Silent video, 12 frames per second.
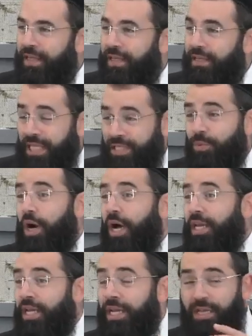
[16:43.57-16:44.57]
That's
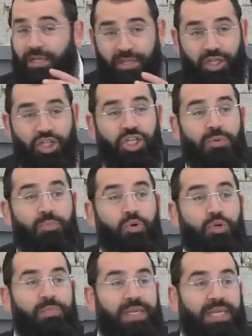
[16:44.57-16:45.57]
why the
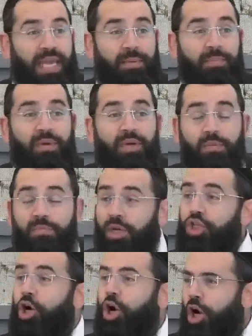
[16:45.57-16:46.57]
Shibud became
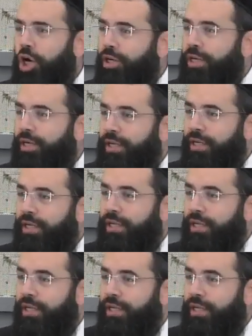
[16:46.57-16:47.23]
much harder.